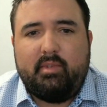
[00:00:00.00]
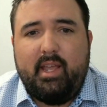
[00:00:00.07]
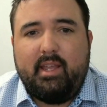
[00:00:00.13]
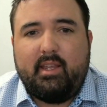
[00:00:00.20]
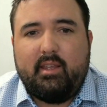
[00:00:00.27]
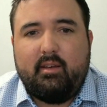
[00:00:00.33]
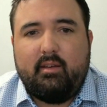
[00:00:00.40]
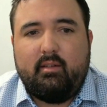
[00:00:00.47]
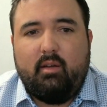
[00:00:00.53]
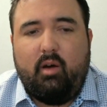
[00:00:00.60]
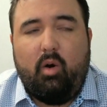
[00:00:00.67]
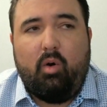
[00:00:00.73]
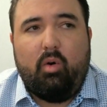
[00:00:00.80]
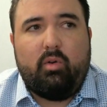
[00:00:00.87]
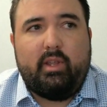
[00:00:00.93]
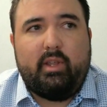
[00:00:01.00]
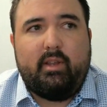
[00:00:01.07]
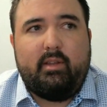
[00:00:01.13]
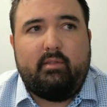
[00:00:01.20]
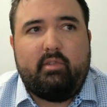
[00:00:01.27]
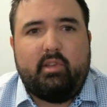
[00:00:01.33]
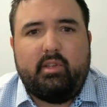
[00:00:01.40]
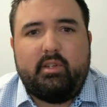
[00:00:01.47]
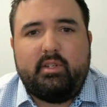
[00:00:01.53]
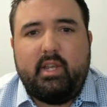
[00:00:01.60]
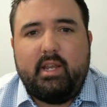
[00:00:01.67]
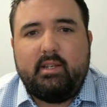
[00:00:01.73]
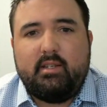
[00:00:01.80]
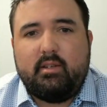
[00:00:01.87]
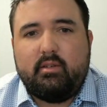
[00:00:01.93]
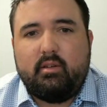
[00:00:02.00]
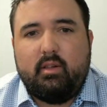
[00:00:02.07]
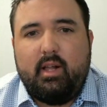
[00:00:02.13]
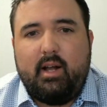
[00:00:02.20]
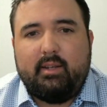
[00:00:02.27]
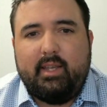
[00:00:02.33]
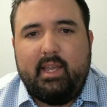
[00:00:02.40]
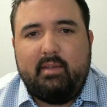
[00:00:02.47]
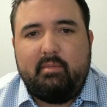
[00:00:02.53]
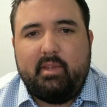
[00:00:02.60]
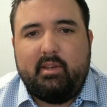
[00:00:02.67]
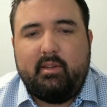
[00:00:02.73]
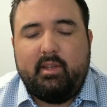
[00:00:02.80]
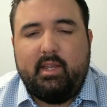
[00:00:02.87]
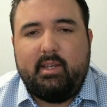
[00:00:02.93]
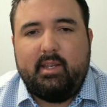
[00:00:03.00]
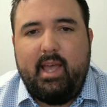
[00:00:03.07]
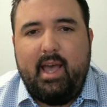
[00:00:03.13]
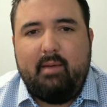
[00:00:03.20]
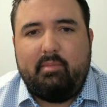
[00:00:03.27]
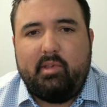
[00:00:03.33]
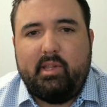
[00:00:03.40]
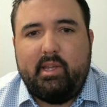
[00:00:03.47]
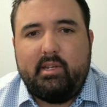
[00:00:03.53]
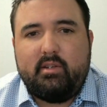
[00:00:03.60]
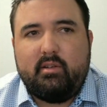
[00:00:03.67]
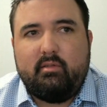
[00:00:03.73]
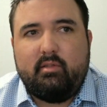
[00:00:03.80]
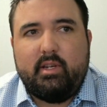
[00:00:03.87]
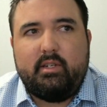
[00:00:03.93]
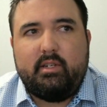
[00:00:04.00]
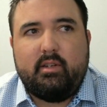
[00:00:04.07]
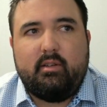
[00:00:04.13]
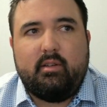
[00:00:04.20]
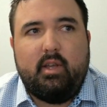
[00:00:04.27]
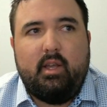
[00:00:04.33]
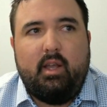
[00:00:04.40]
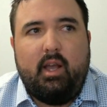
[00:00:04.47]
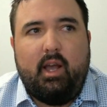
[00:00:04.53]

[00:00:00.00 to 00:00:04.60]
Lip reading: taken hold and really changed the drill out game in the Appalachia region,